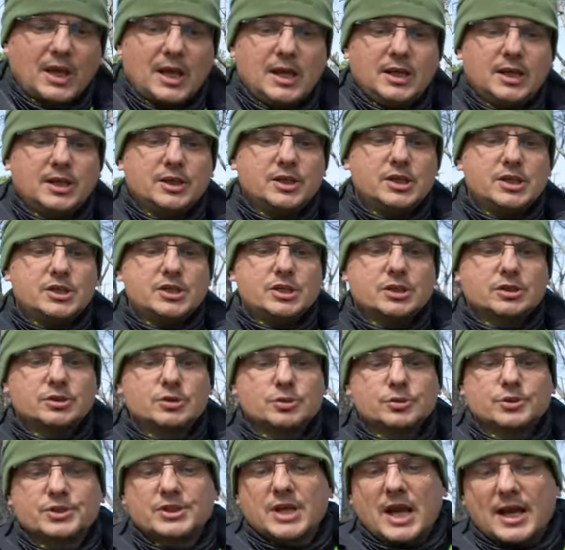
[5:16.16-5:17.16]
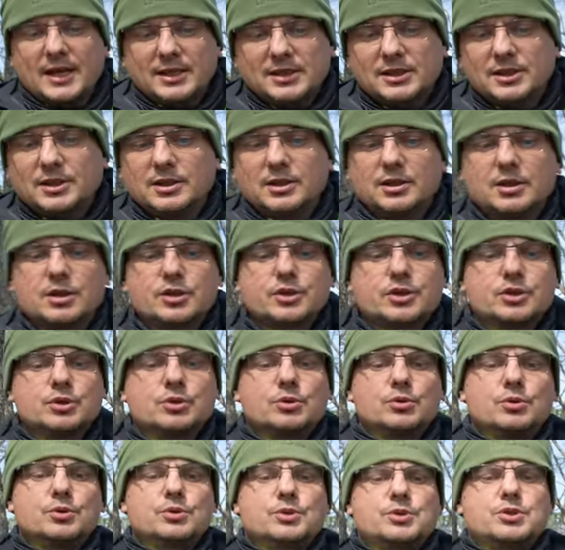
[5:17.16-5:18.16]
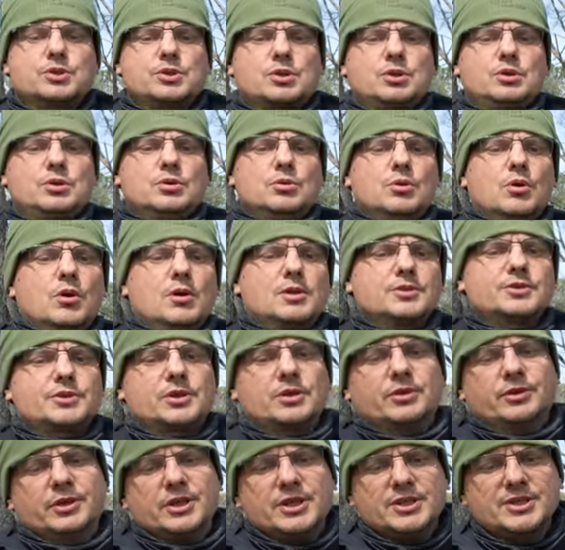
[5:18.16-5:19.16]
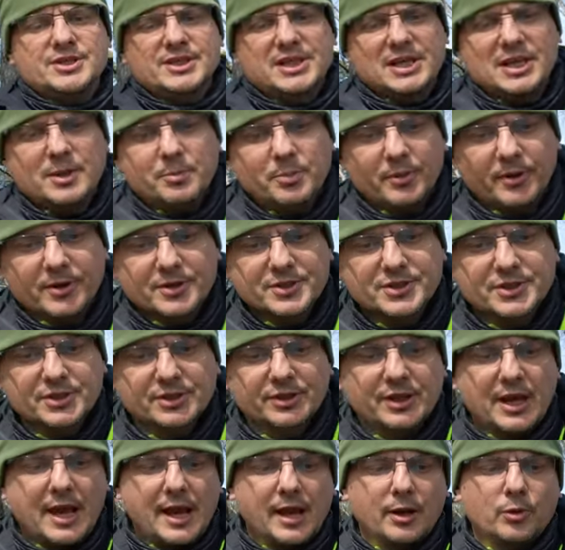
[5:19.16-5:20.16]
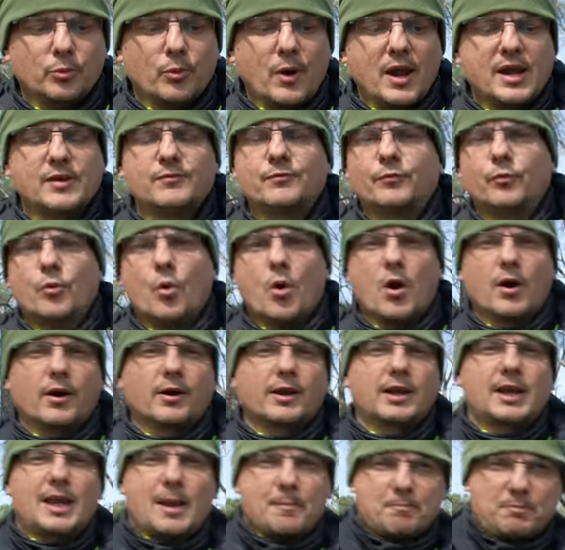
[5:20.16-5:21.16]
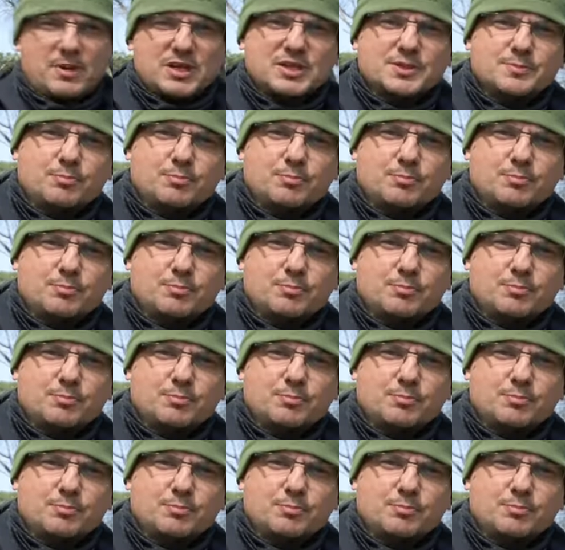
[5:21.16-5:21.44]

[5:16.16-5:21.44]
In addition to cycle shoes, you also need slippers. They are great for camping